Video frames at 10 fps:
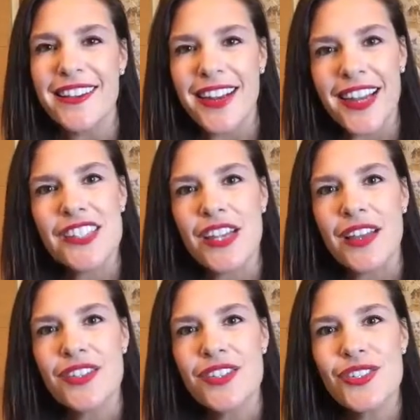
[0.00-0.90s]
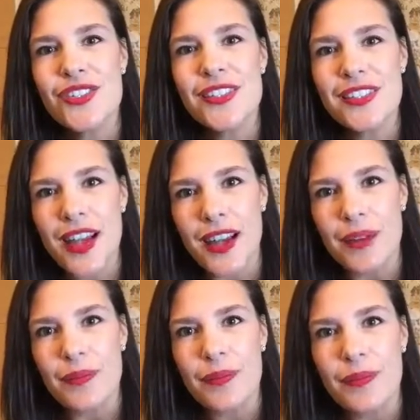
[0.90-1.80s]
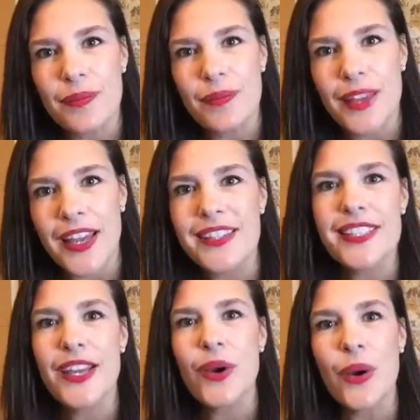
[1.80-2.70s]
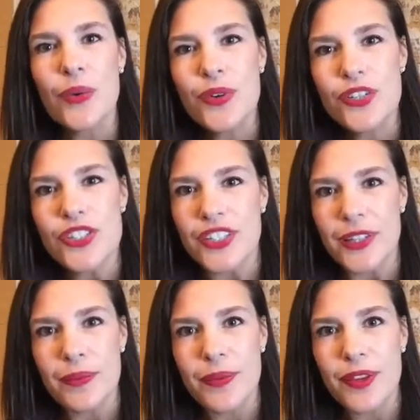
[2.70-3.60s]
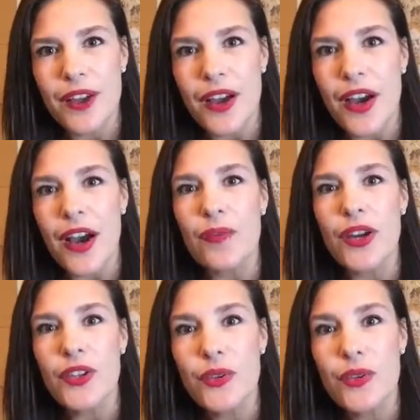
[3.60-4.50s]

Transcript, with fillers: then I challenge you to stop and take ownership of what